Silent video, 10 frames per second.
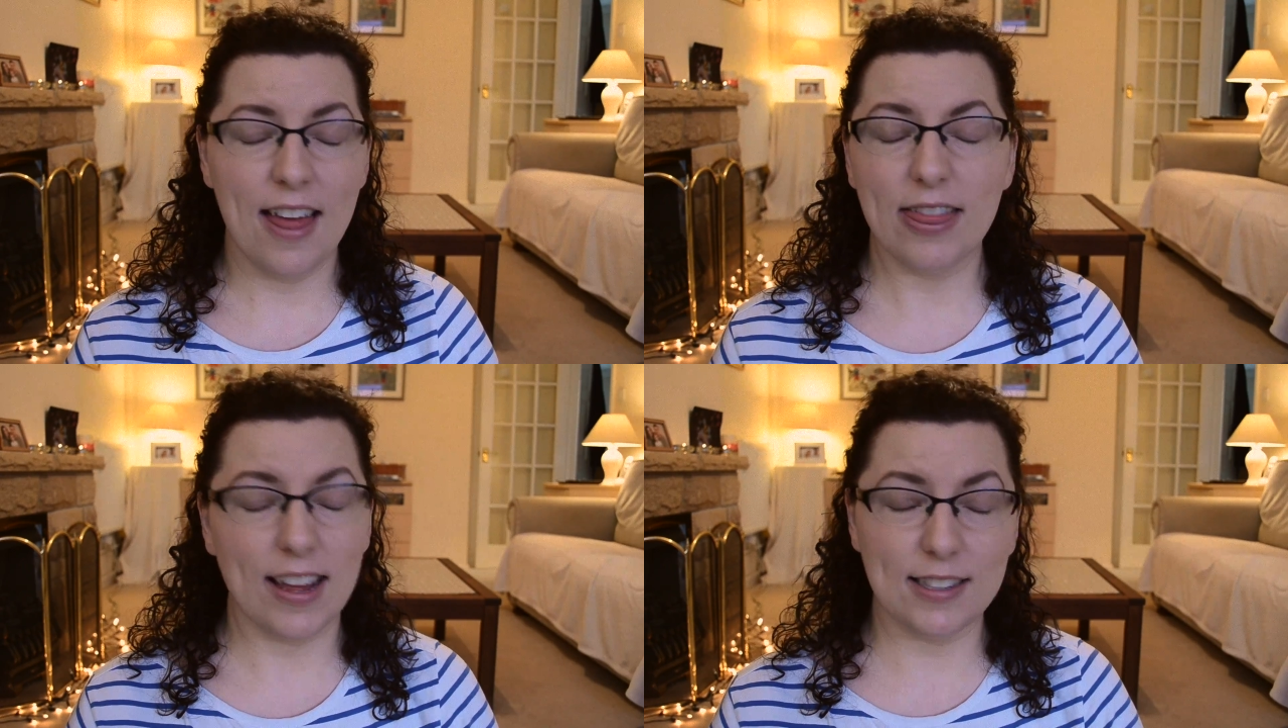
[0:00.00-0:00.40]

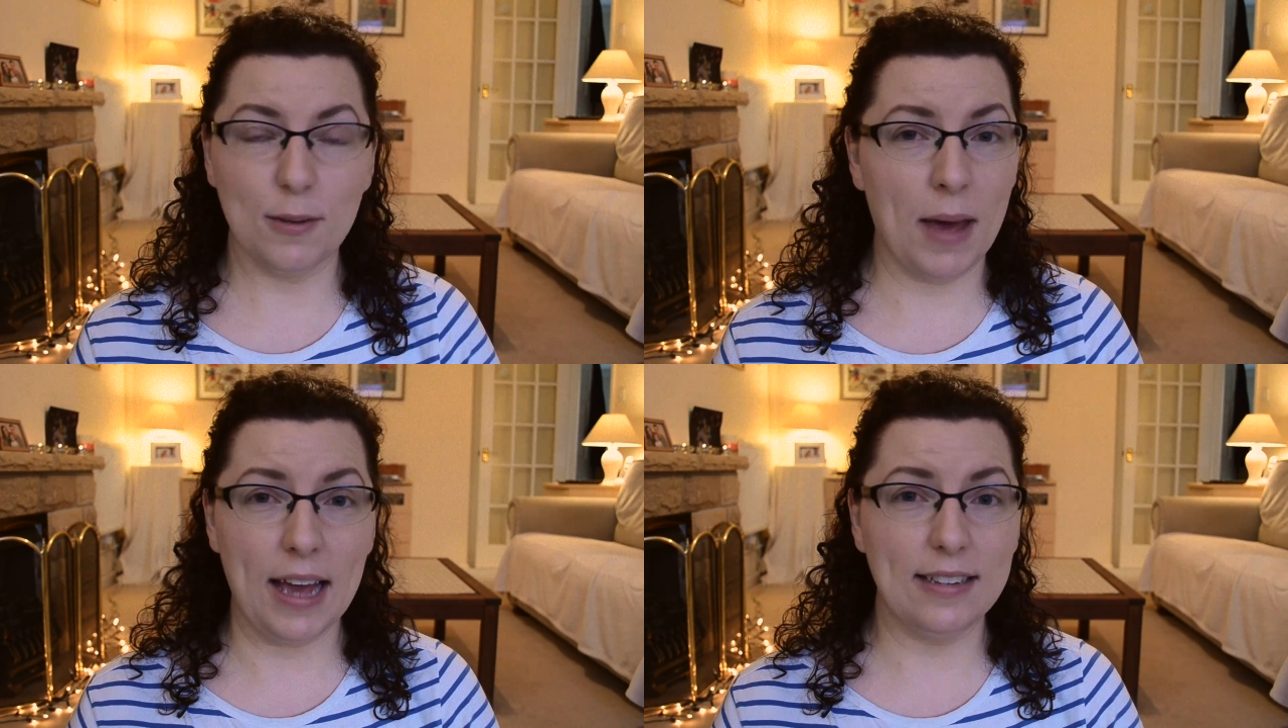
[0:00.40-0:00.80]
That's
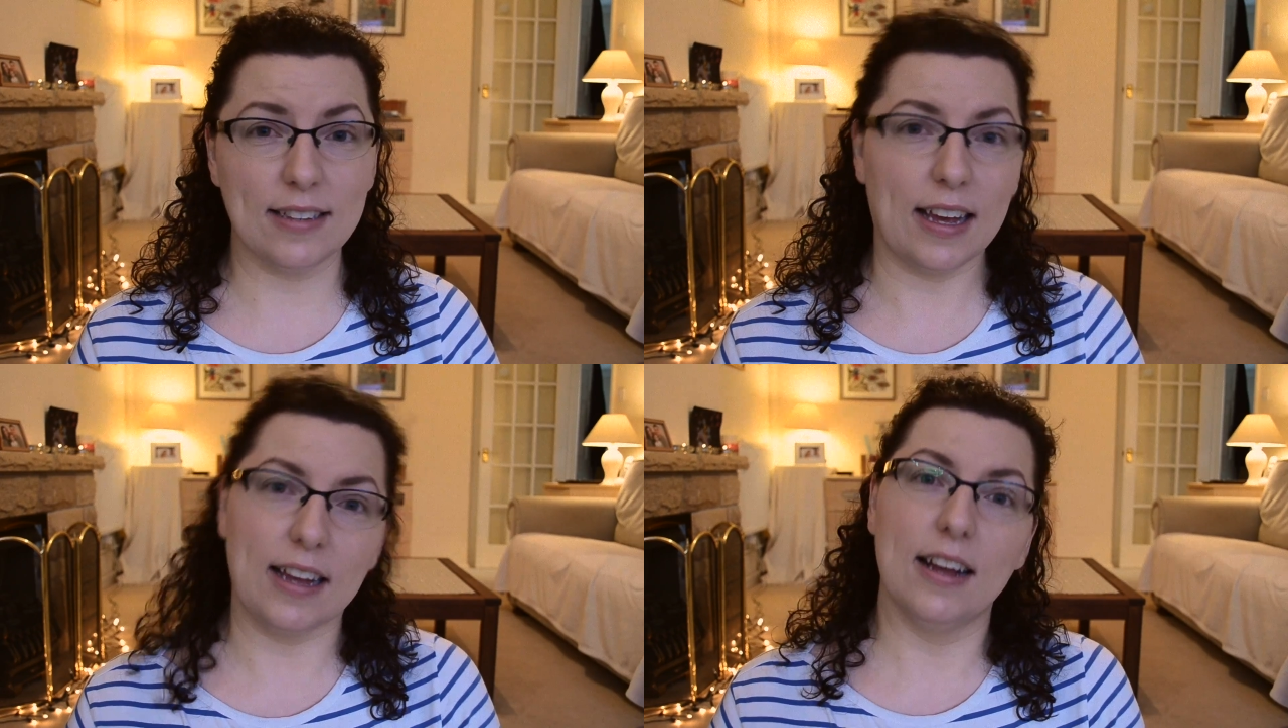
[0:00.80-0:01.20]

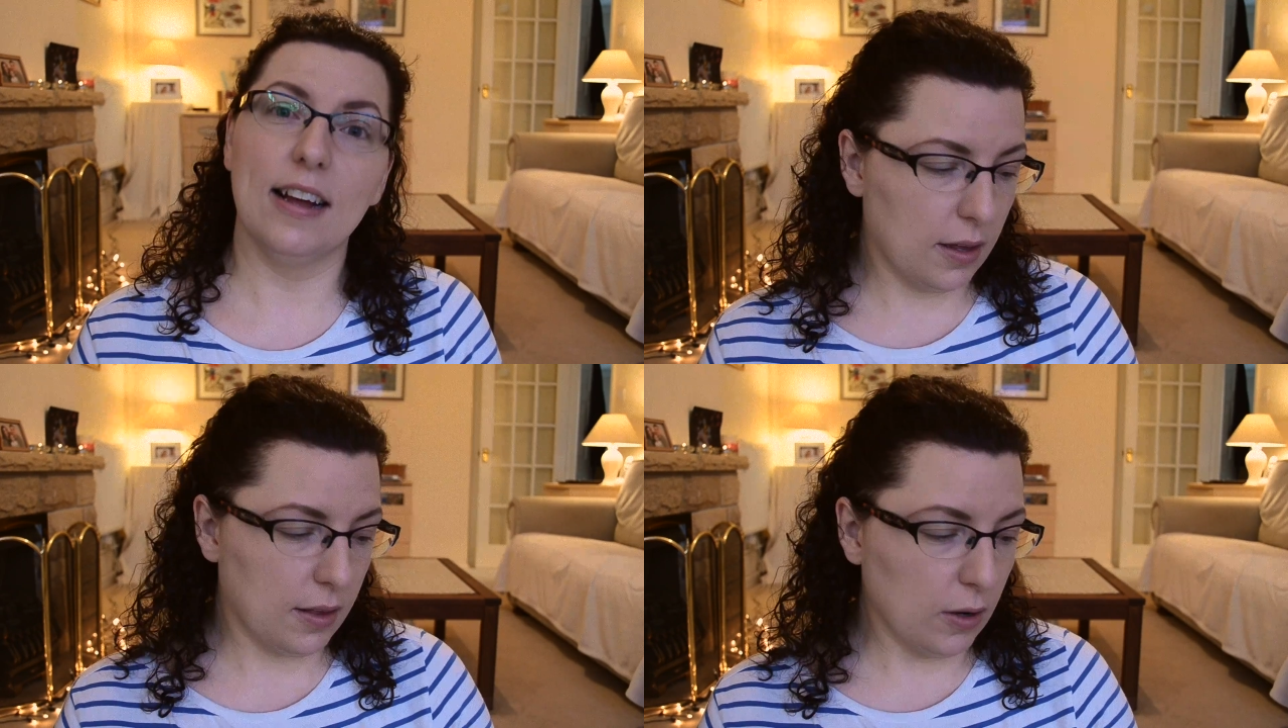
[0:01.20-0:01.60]
amazing.
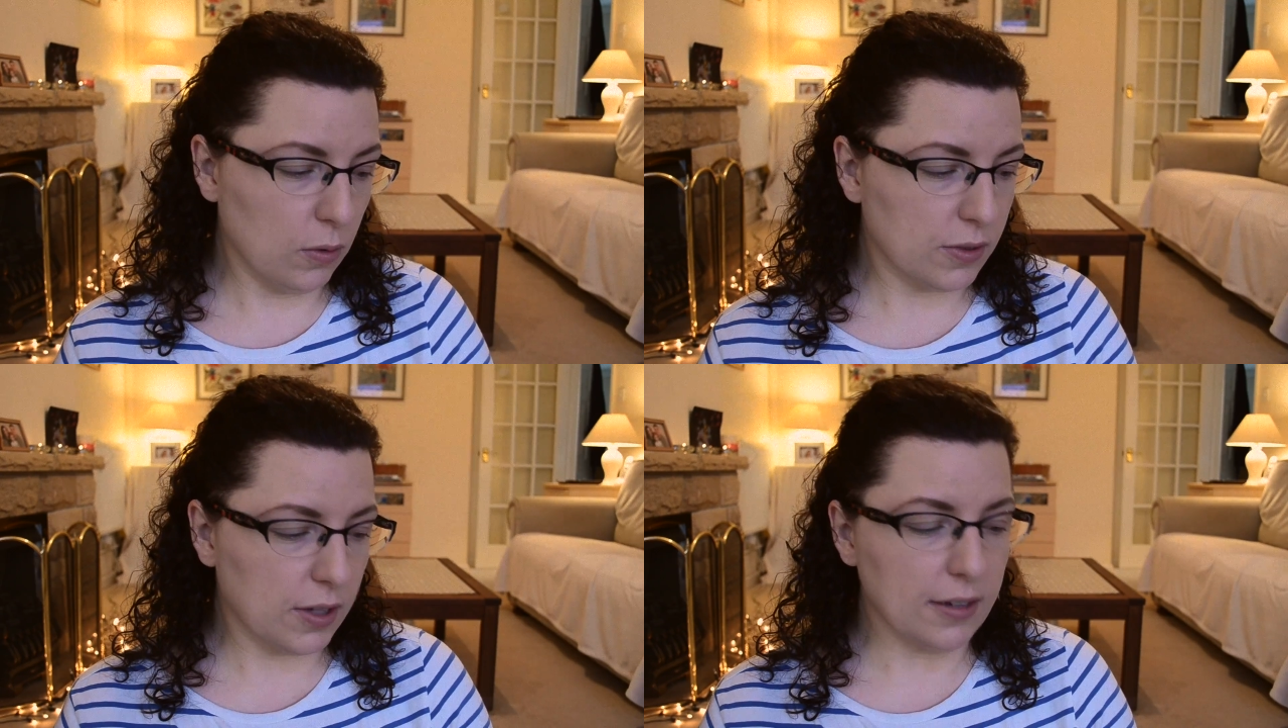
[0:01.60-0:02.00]
They'd
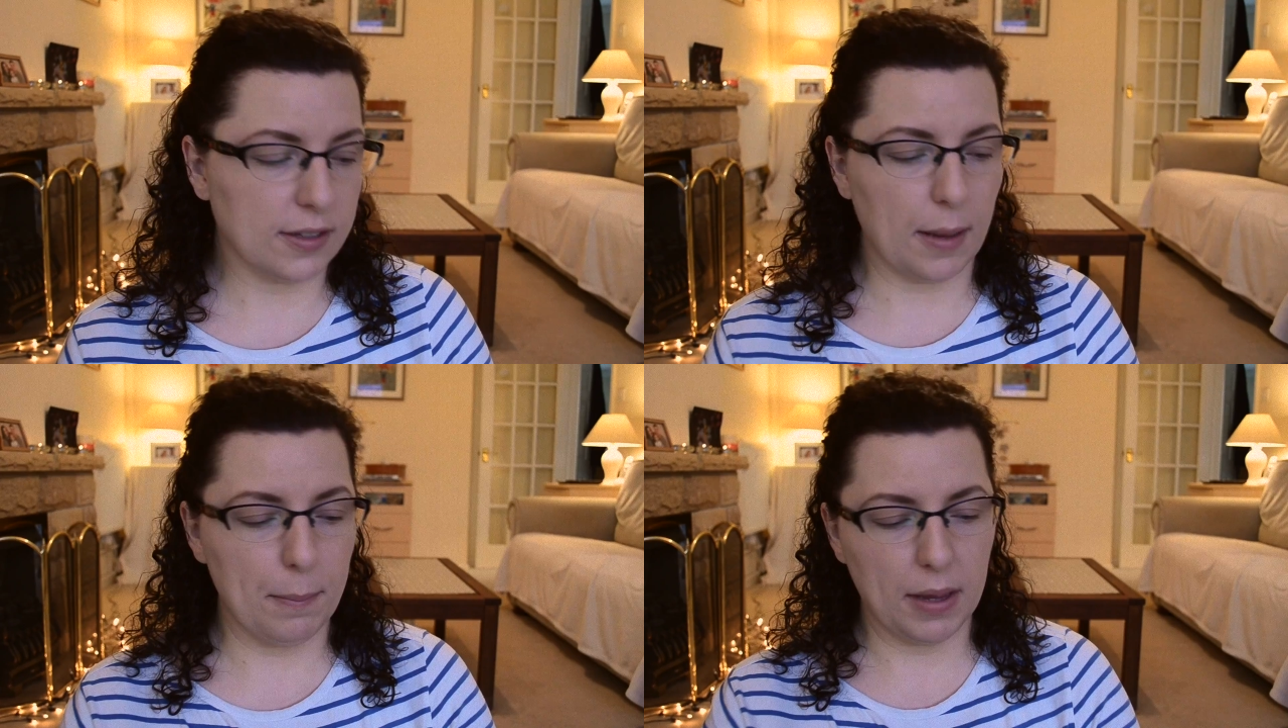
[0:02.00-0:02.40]
also
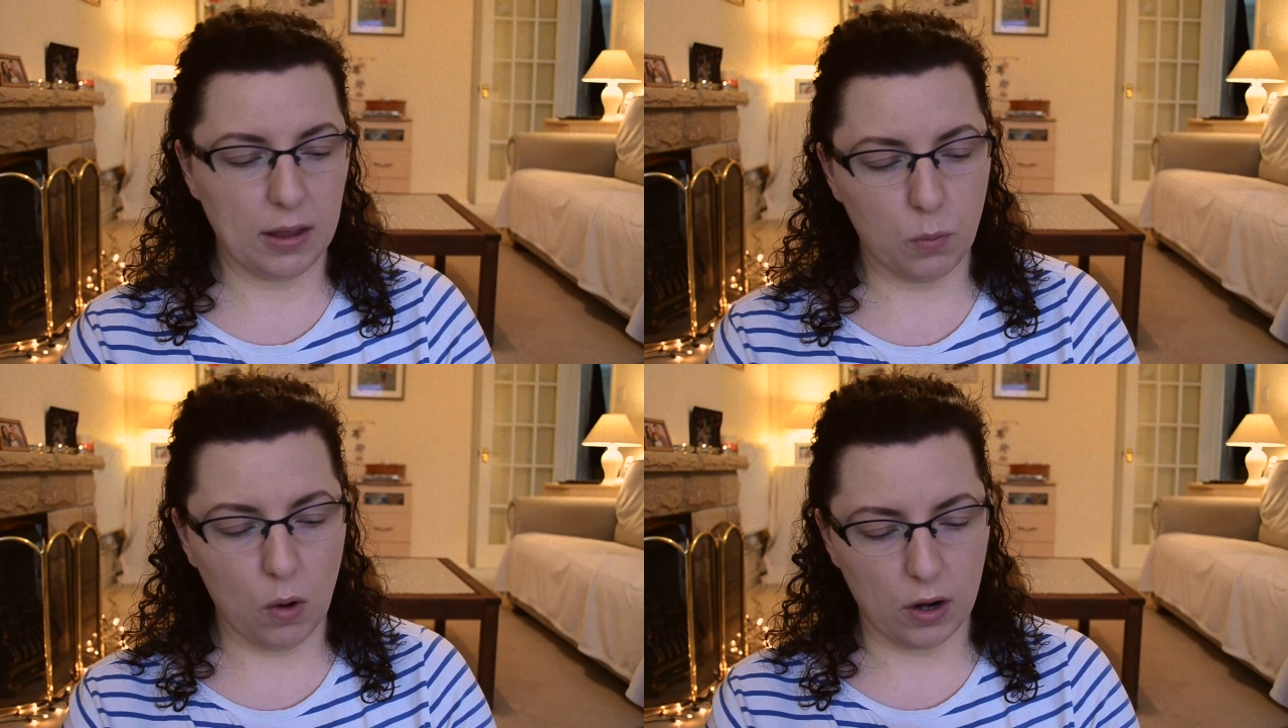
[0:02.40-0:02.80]
sent me
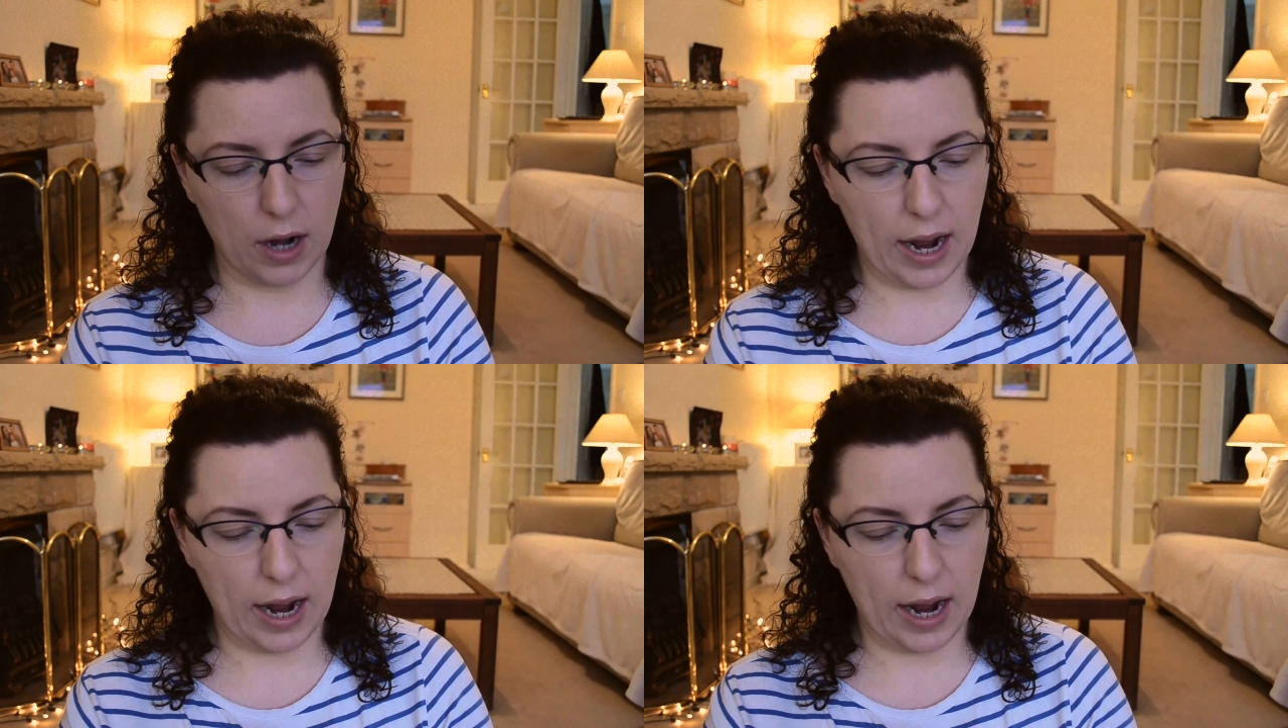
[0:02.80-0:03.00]
the one,